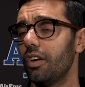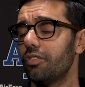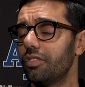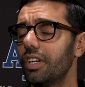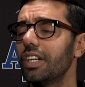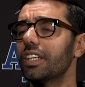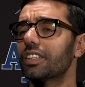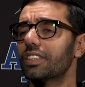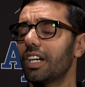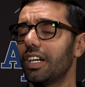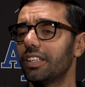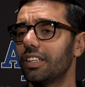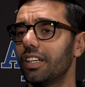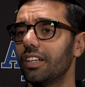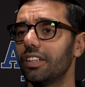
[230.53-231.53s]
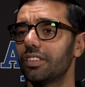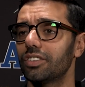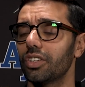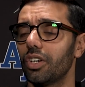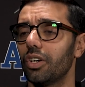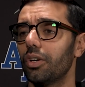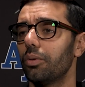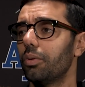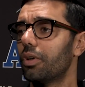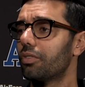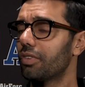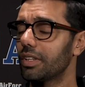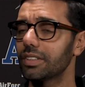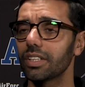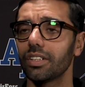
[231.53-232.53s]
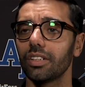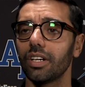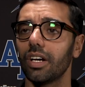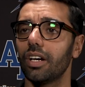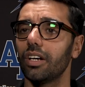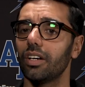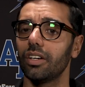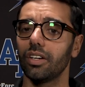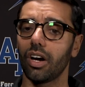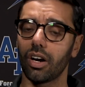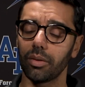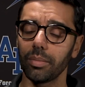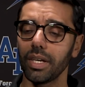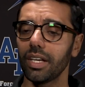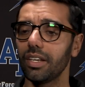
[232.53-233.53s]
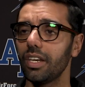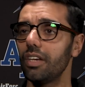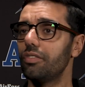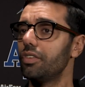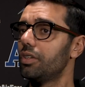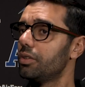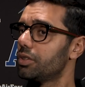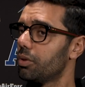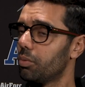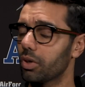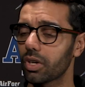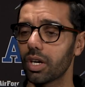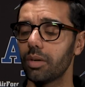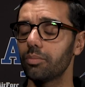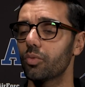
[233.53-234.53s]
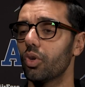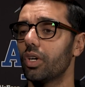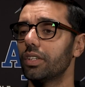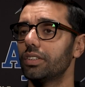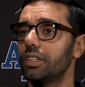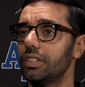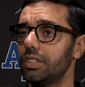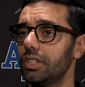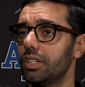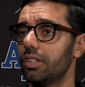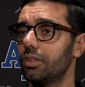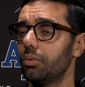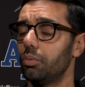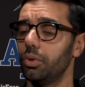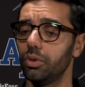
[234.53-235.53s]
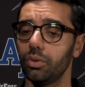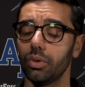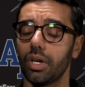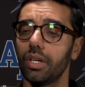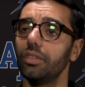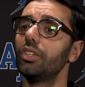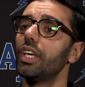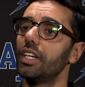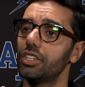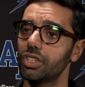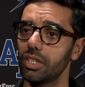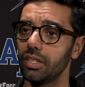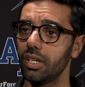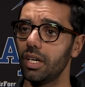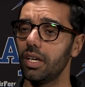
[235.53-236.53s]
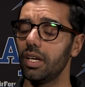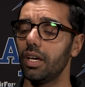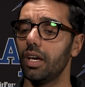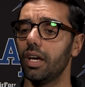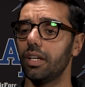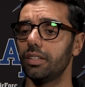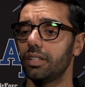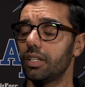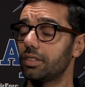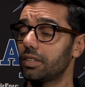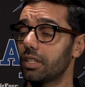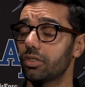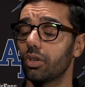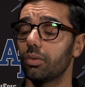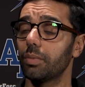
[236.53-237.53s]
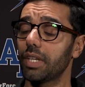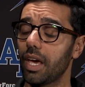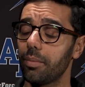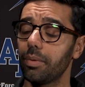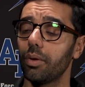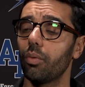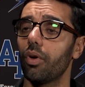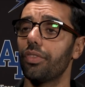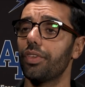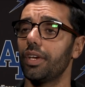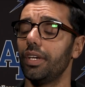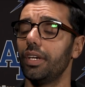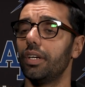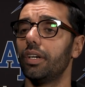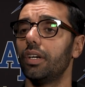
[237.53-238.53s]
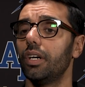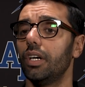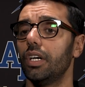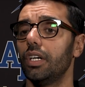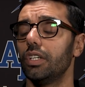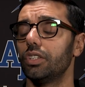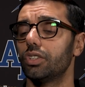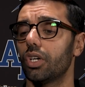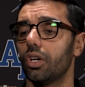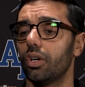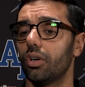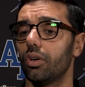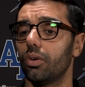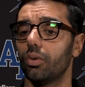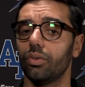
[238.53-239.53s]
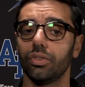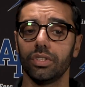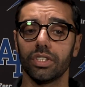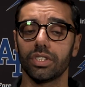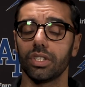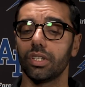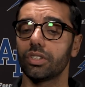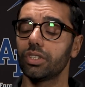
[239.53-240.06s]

very exciting. So we're fencing uh, Army and Navy. They will come to us this year. We do a rotation, and th that tournament happens once a year. So this year